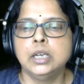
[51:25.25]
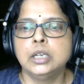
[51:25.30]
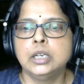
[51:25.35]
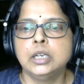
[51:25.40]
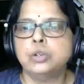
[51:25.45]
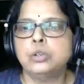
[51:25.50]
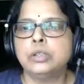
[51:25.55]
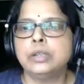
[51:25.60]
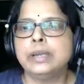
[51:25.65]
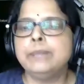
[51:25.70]

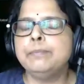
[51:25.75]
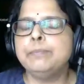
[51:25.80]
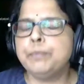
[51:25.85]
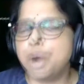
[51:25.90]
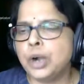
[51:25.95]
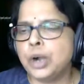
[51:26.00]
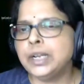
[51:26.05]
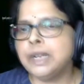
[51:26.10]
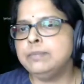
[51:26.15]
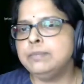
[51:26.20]
So the
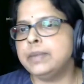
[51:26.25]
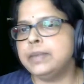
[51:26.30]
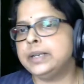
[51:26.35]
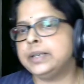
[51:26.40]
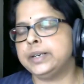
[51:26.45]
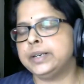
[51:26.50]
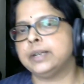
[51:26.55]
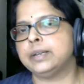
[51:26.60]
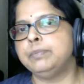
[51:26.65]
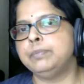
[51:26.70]
important
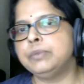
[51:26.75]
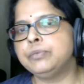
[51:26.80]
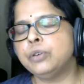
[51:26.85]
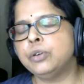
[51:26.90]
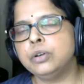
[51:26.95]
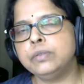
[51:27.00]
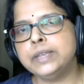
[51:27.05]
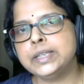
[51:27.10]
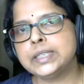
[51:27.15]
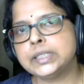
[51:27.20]
metric
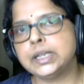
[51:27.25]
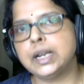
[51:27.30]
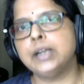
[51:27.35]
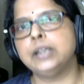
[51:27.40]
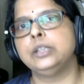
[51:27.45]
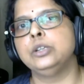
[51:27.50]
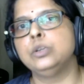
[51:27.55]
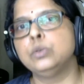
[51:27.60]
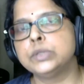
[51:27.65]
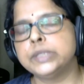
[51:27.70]
before we
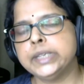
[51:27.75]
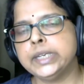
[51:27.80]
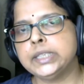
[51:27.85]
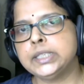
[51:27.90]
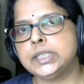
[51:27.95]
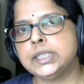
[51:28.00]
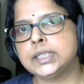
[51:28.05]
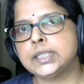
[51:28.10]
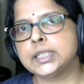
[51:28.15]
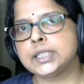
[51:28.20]
start using
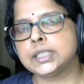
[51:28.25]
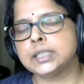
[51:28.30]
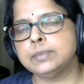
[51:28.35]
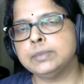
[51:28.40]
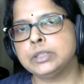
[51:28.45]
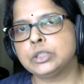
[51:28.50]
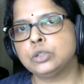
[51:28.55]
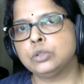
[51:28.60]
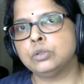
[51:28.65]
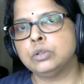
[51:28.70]
it in a system
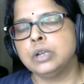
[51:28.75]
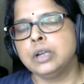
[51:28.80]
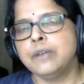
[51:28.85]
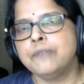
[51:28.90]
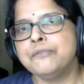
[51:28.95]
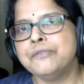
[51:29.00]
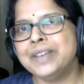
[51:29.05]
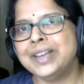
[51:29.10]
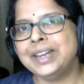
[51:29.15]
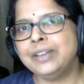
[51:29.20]
is to
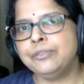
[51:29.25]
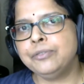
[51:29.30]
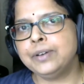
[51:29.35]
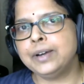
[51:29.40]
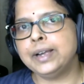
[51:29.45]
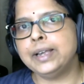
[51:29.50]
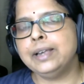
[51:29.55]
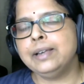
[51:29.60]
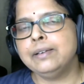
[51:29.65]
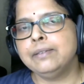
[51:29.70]

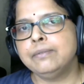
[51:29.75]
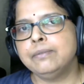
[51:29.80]
verify